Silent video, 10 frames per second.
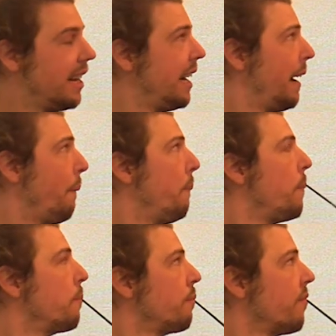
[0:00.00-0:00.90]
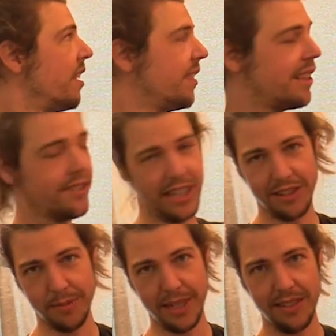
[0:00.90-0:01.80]
um, another
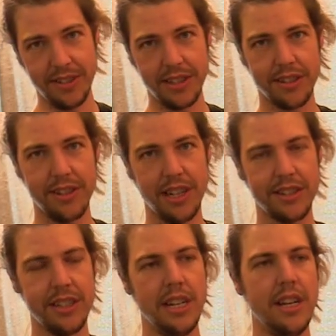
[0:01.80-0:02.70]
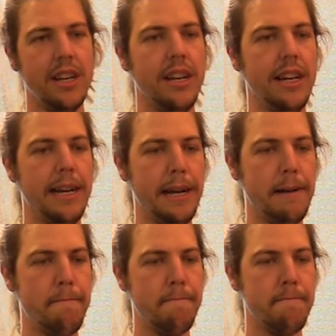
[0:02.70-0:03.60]
daughter of mine, my younger daughter,
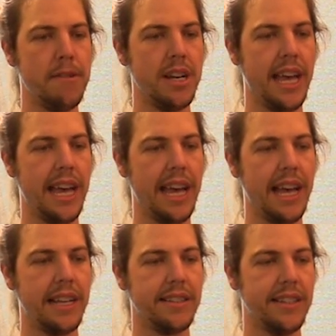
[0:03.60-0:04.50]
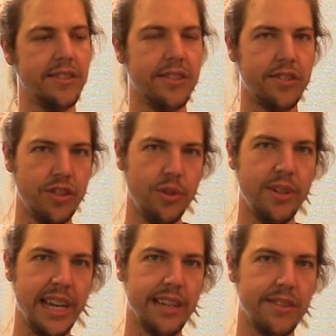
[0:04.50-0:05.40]
um, and this is two
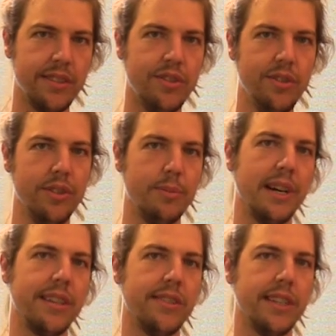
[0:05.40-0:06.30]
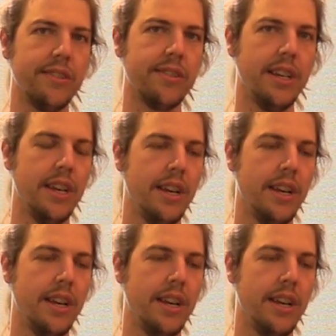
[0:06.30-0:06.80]
days into the process.